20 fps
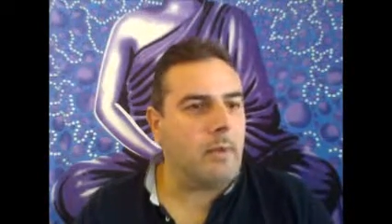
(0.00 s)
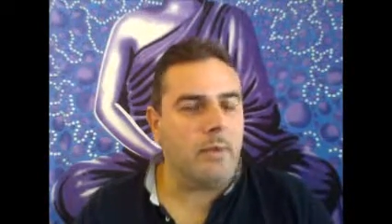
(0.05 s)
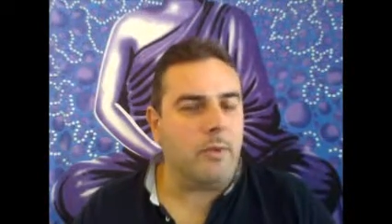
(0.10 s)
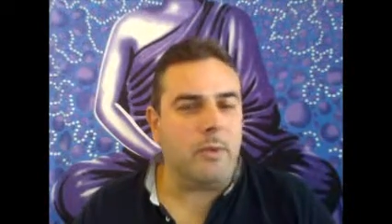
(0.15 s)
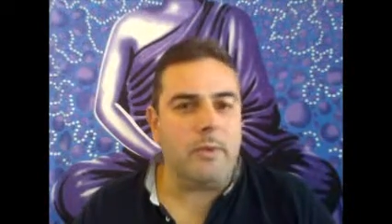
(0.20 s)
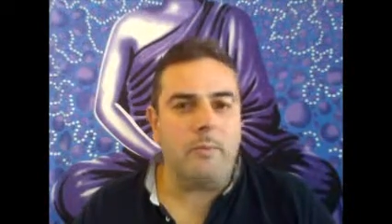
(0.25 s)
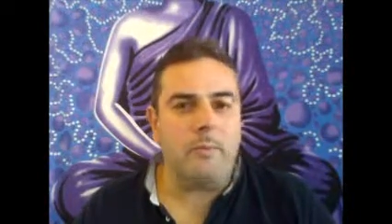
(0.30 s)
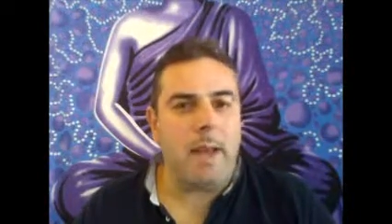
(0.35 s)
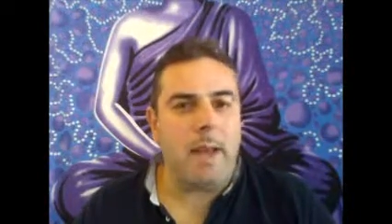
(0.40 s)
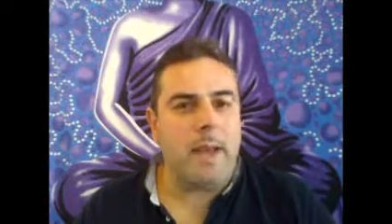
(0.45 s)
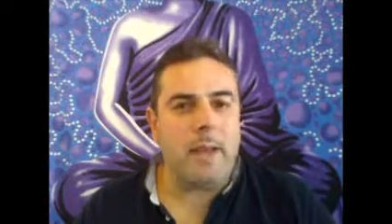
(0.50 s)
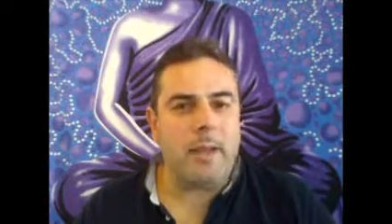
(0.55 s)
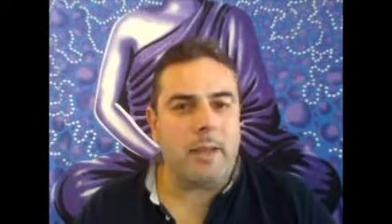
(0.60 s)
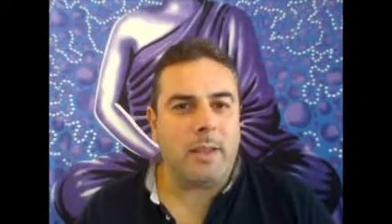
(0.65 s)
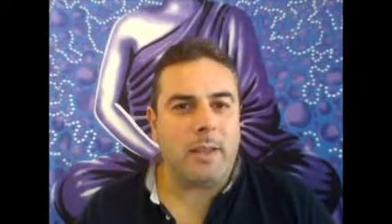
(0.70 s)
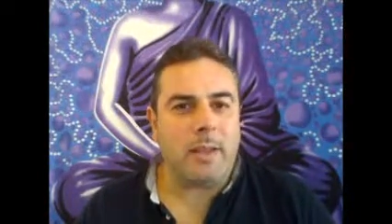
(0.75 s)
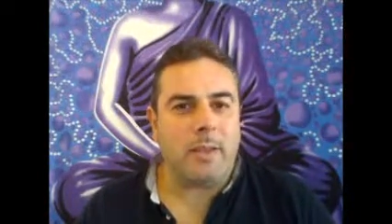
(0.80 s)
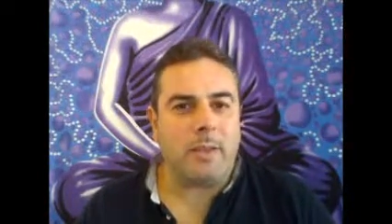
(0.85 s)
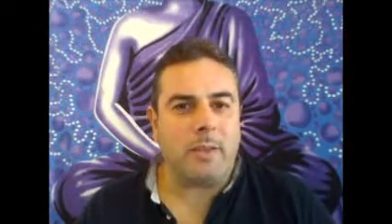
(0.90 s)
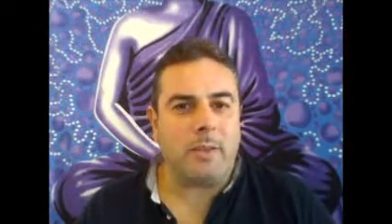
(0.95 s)
do many
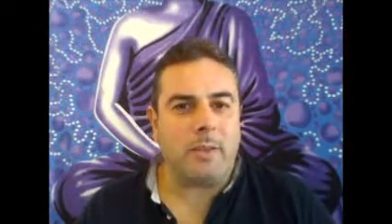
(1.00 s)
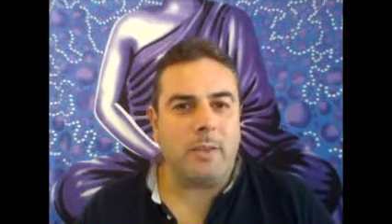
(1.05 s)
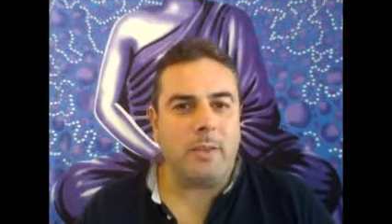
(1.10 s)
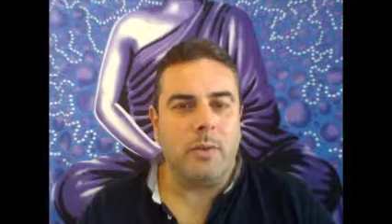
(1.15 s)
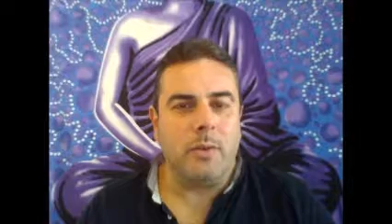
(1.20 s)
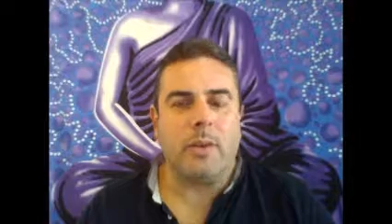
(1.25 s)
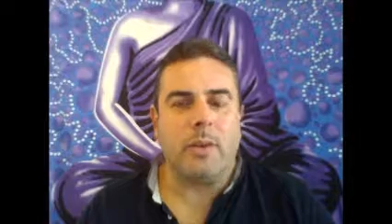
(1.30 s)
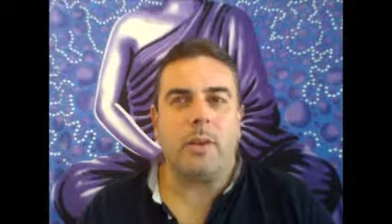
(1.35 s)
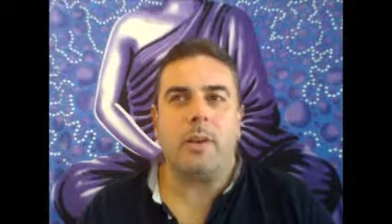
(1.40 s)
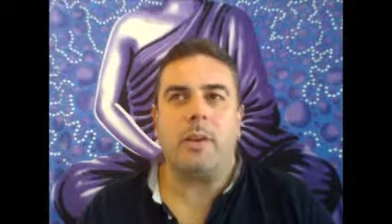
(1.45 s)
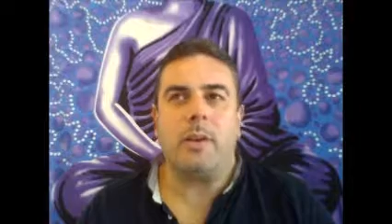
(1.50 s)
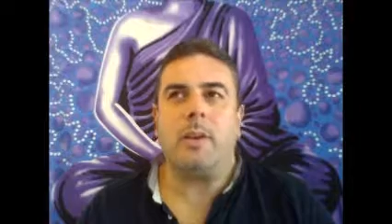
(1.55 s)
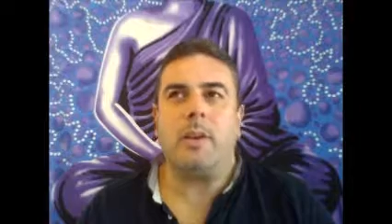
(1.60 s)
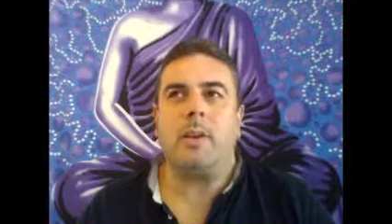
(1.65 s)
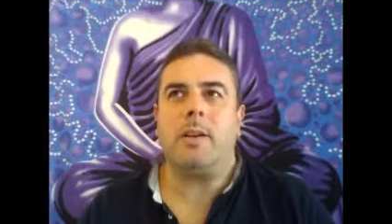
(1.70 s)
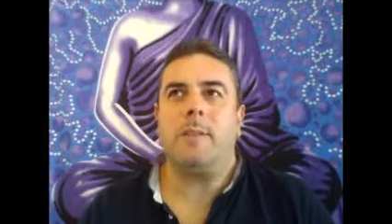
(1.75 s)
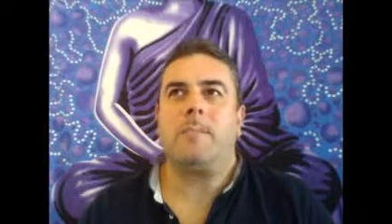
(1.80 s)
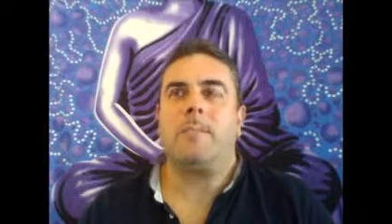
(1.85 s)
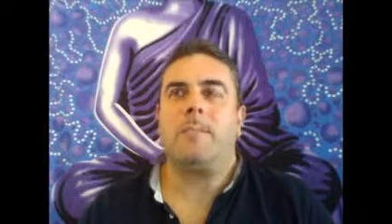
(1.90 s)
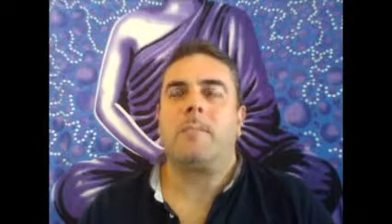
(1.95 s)
things. You can
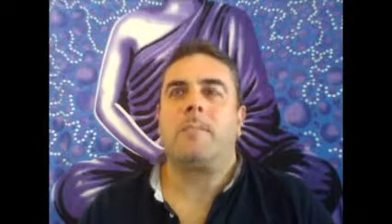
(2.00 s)
uh,